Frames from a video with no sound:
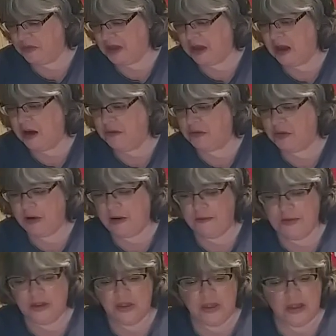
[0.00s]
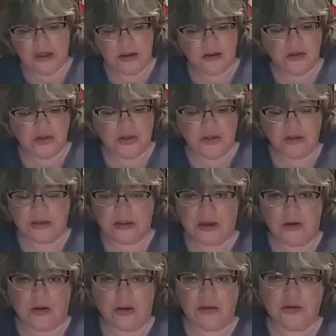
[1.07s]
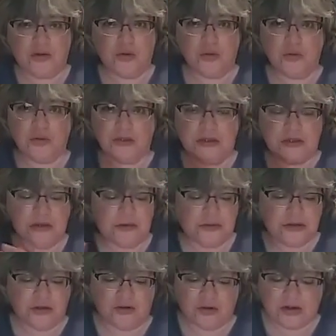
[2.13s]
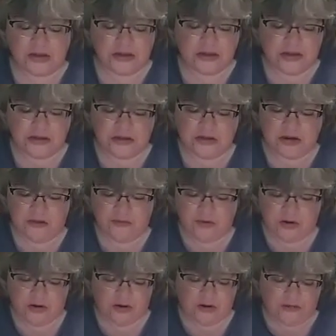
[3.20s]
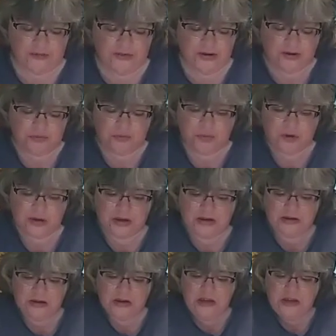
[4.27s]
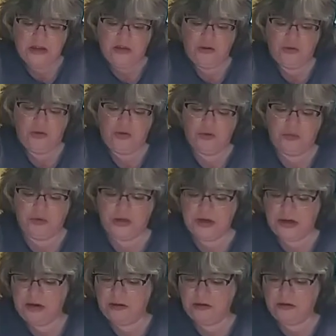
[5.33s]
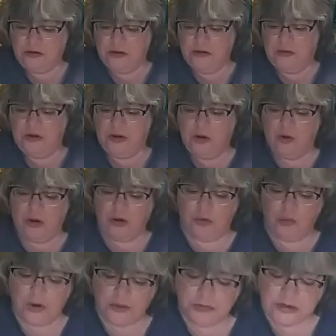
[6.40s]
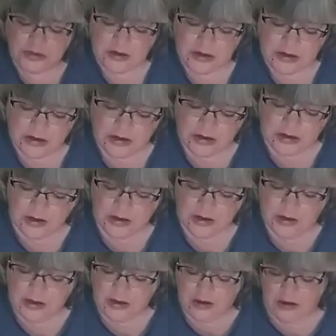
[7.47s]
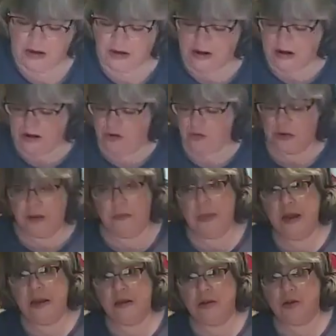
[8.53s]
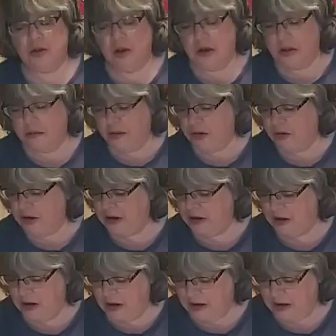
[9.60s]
cover everything. She's got all the tools and tips and tricks and stuff on her Facebook and YouTube channels. If you go on her website, and I don't get paid to talk about it,